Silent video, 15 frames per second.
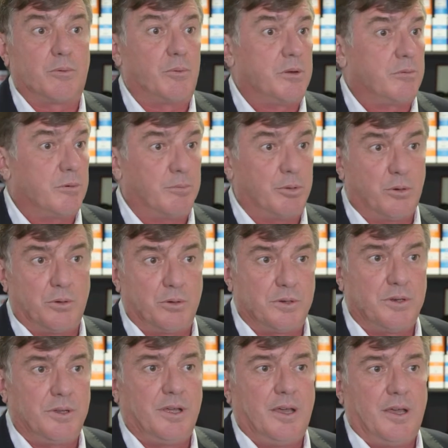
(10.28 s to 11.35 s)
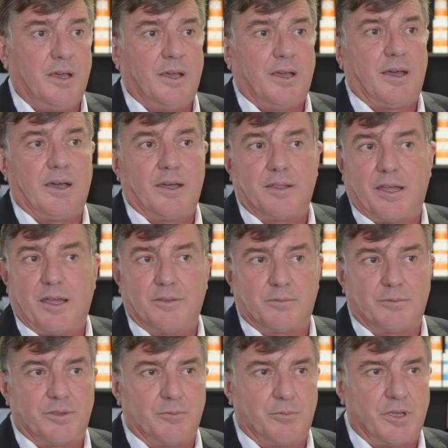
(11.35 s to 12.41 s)
we were, born, uh,
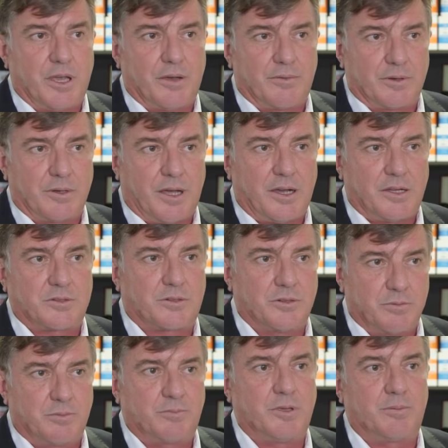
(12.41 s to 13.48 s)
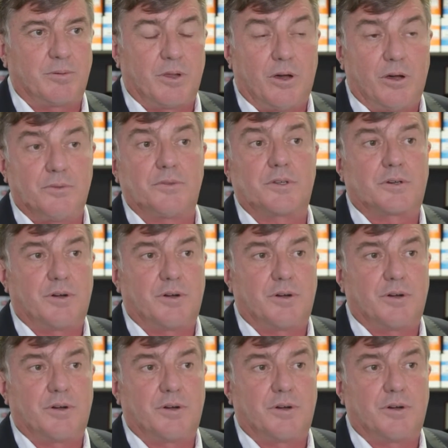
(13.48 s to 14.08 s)
and we have a large group of people on the